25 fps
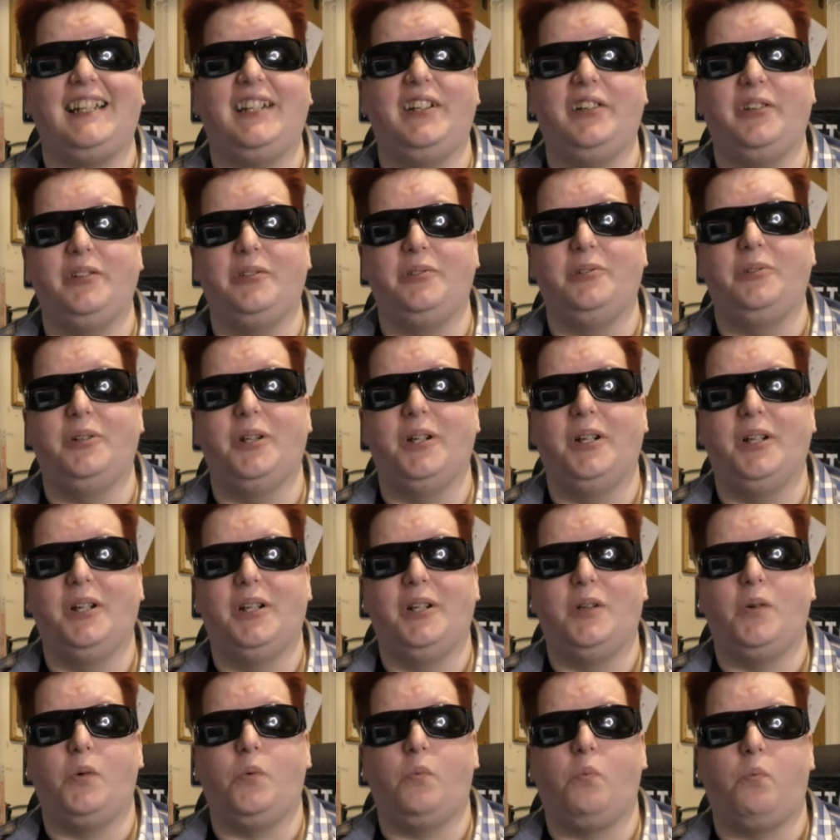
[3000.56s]
you
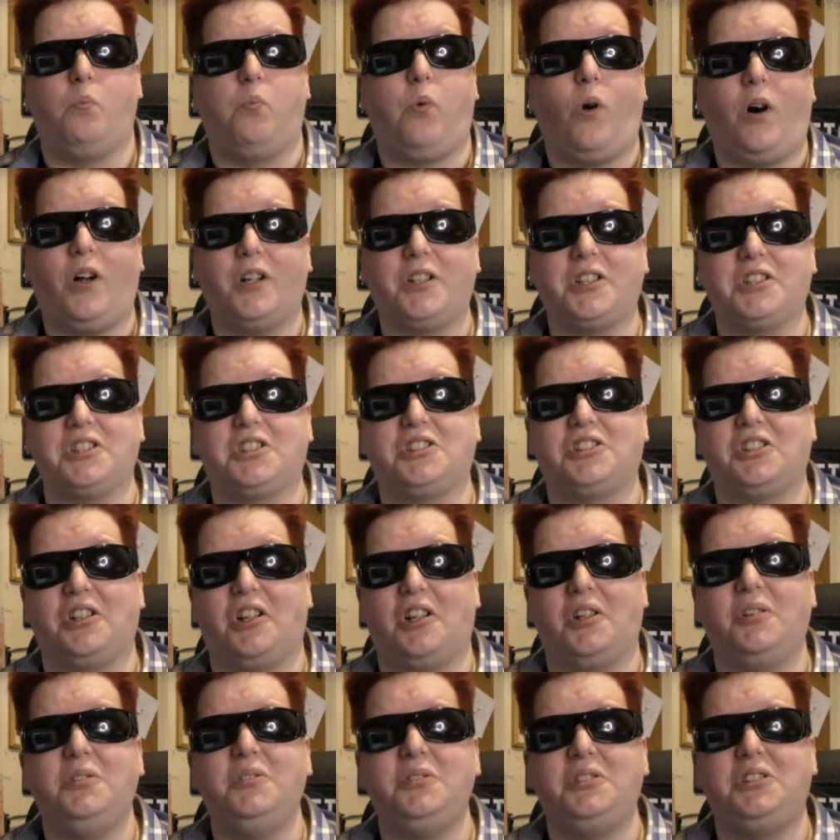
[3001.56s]
what the
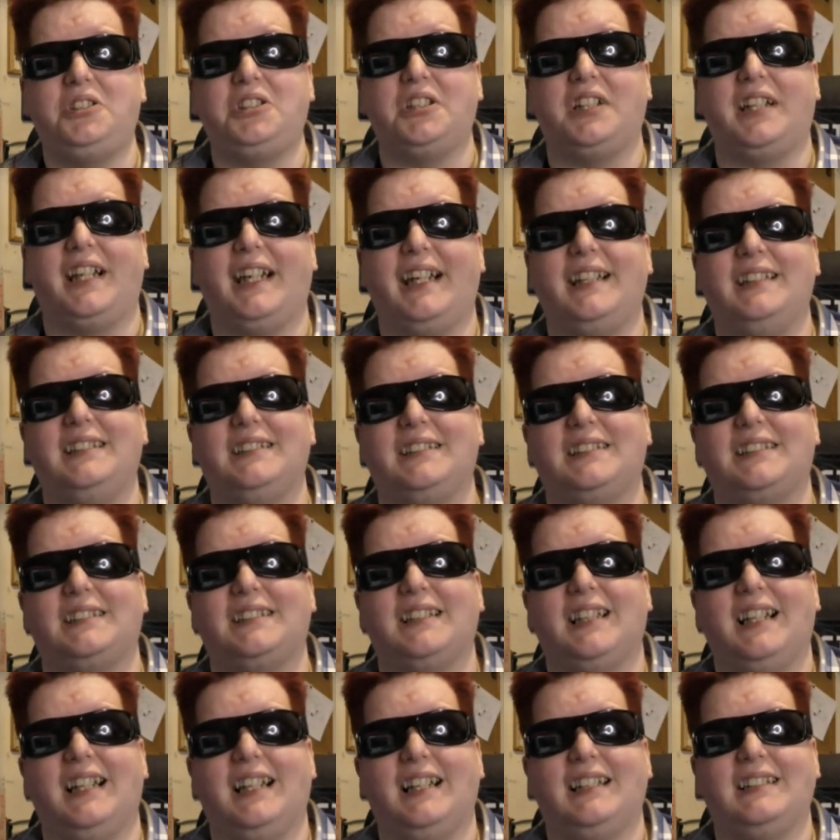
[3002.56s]
solution is.